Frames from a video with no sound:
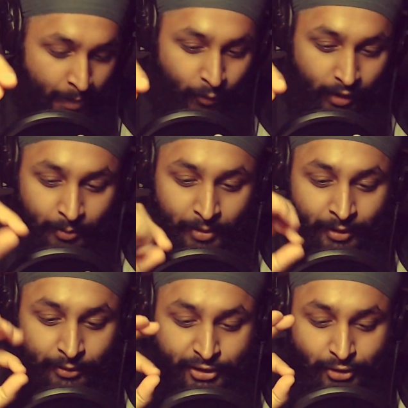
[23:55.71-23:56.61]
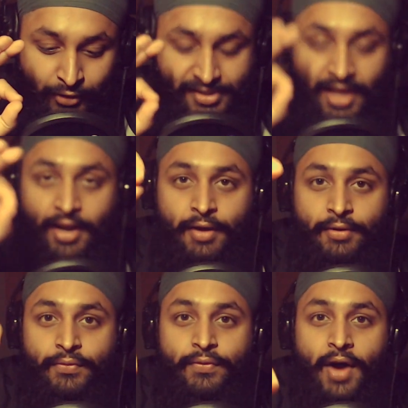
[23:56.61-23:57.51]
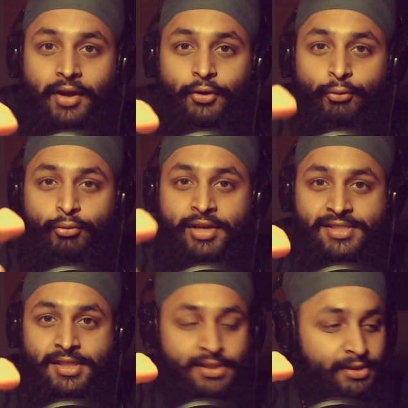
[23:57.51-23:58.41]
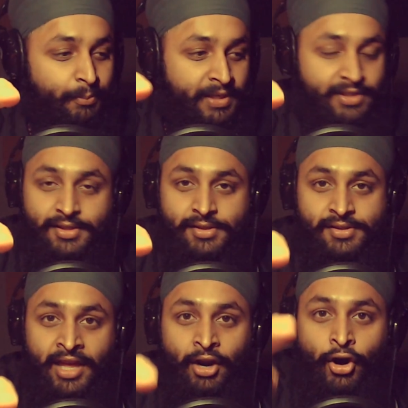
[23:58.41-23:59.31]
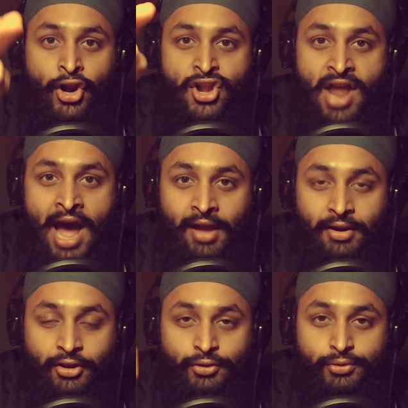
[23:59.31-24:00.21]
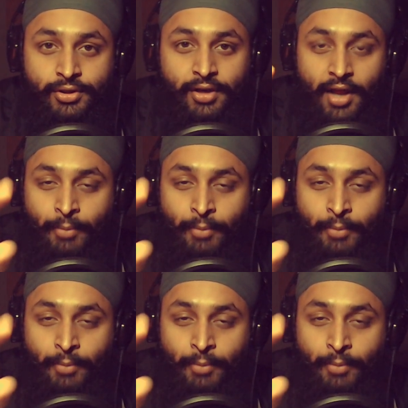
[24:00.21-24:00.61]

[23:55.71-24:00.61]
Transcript: Hold on, just on the side. Fuck Reese's Pieces. They are not. You should.